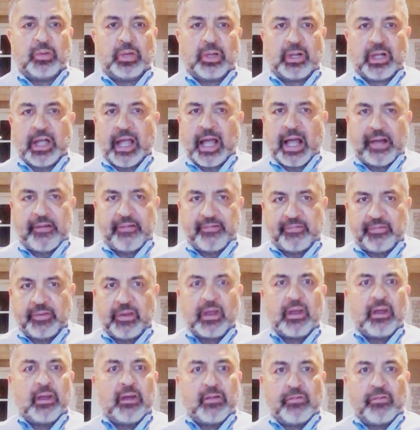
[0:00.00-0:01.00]
will have
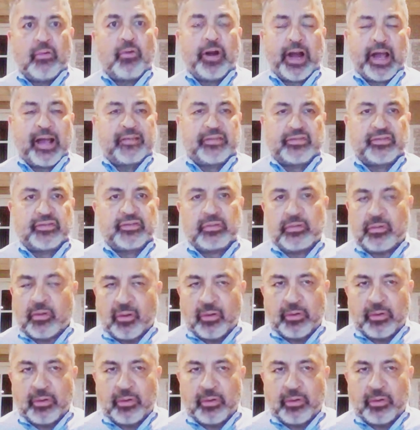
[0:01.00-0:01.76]
for us.